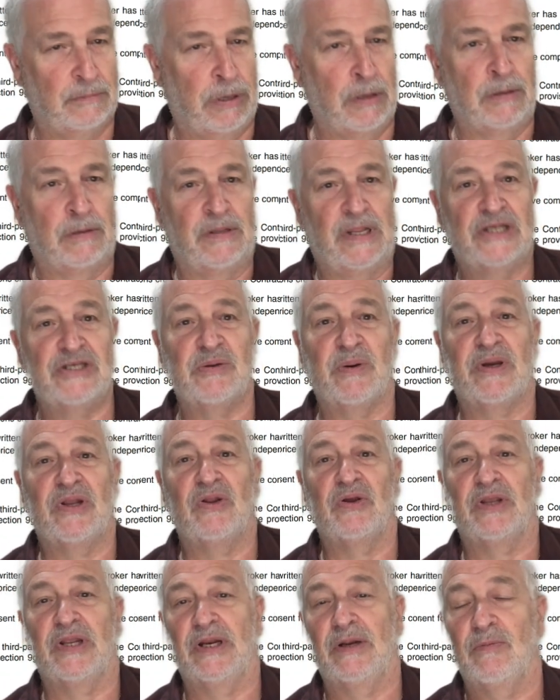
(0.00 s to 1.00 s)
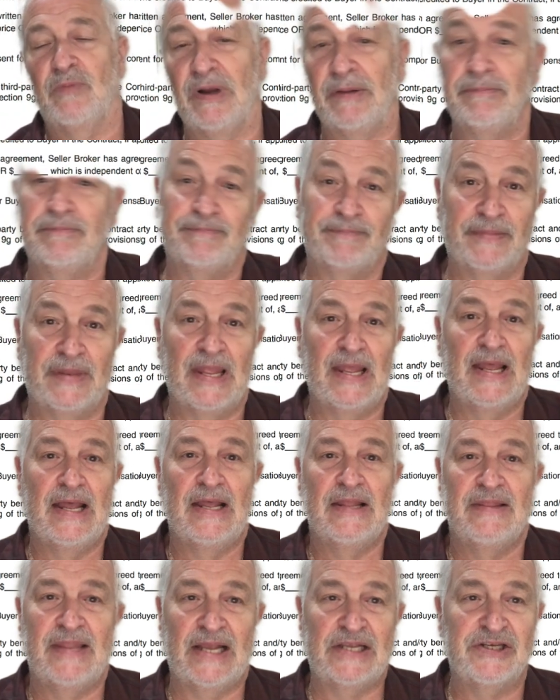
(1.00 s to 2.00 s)
That's the way I look at it. Well,
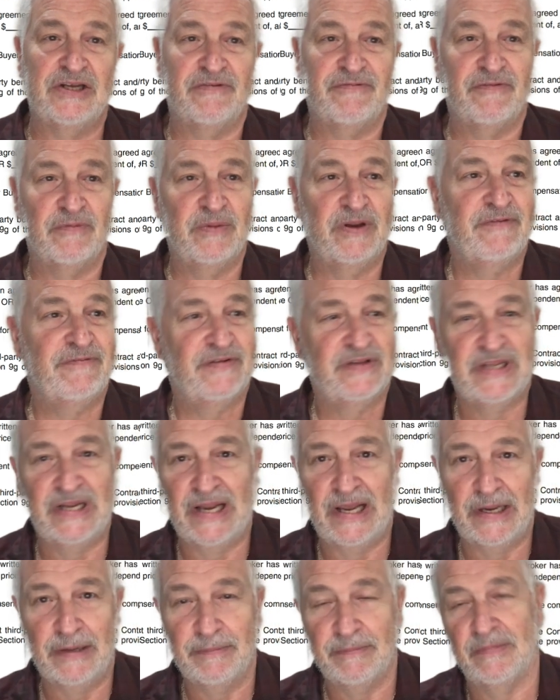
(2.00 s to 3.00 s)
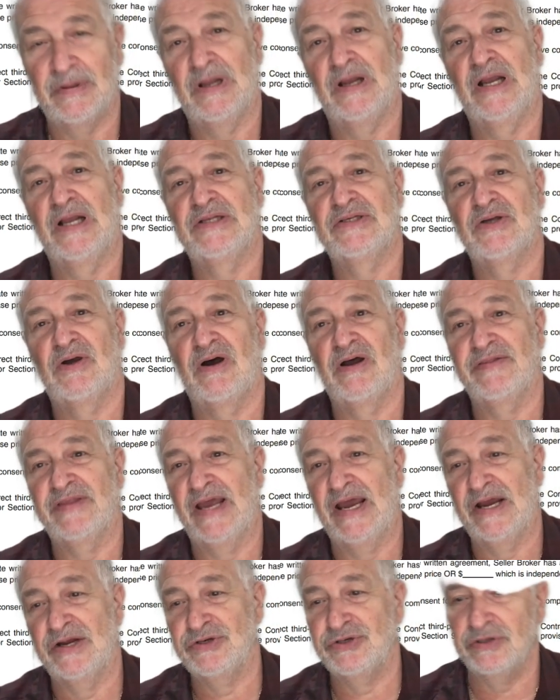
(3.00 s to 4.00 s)
that's it for me for today. That's Arthur
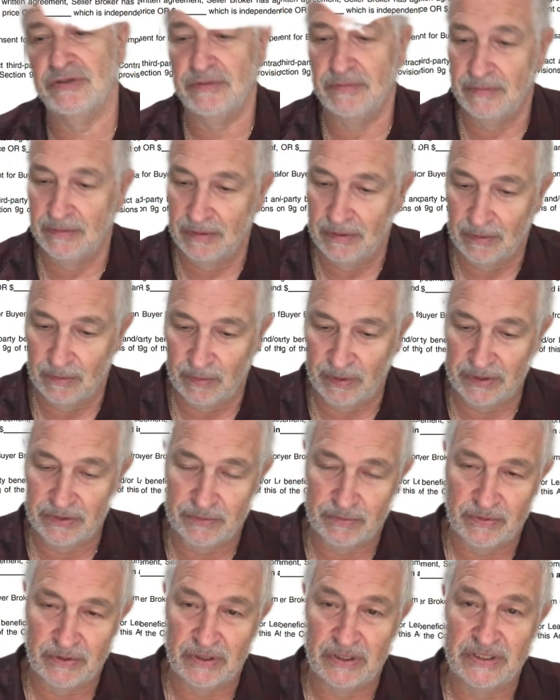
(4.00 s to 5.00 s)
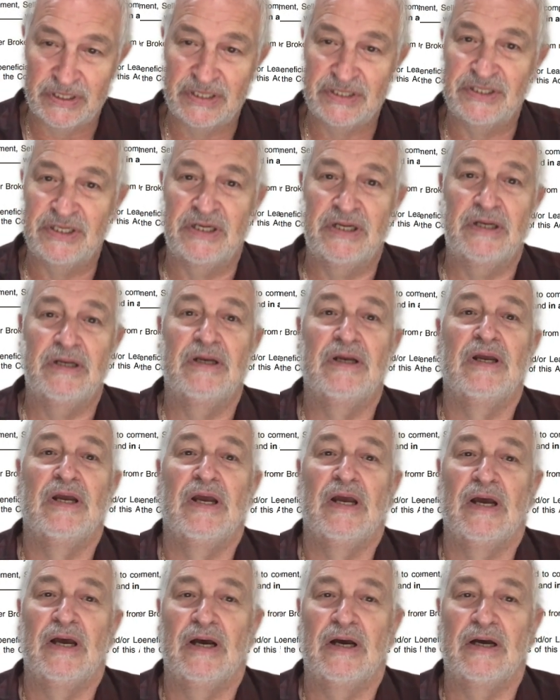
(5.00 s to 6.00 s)
Hasher with Realty City.
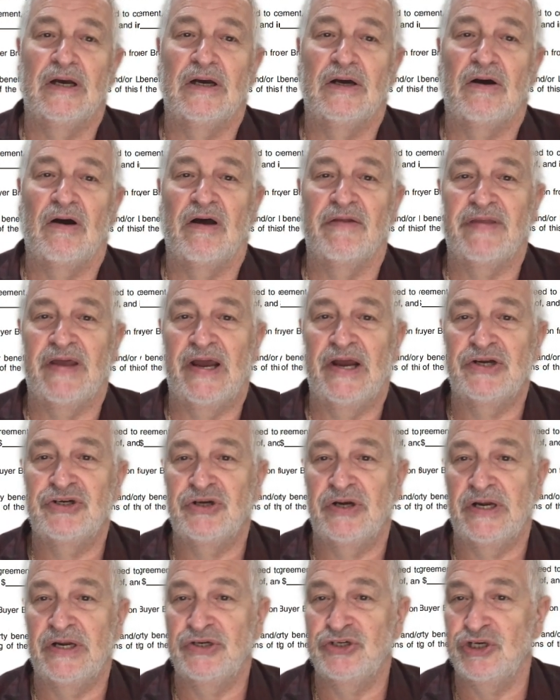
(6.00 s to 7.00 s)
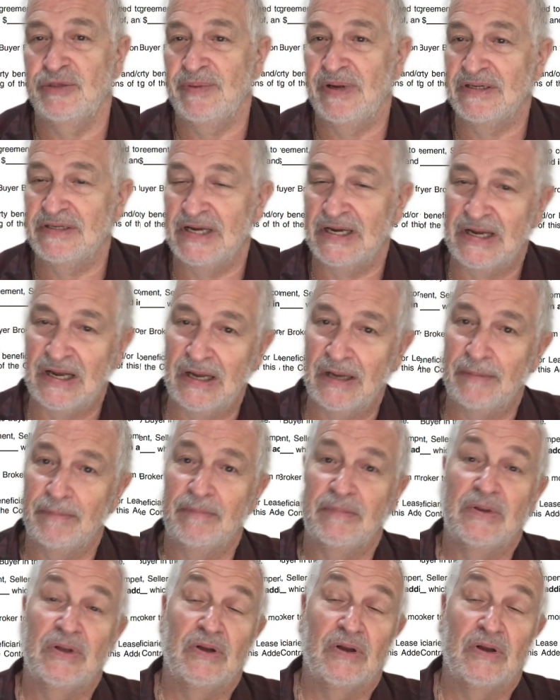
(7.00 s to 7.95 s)
ArthurHasher@gmail.com.